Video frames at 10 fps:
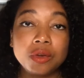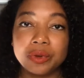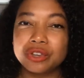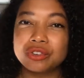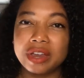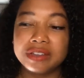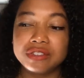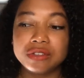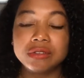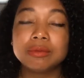when you're
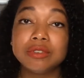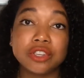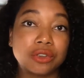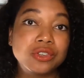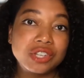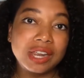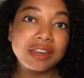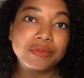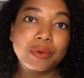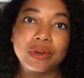trying to
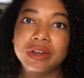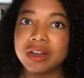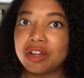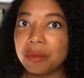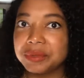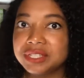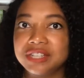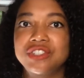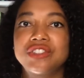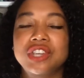negotiate for a
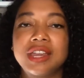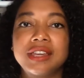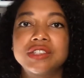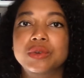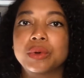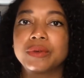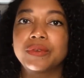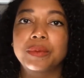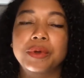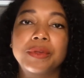compensation change or
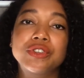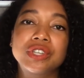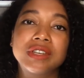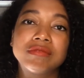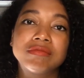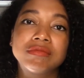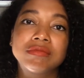for a promotion.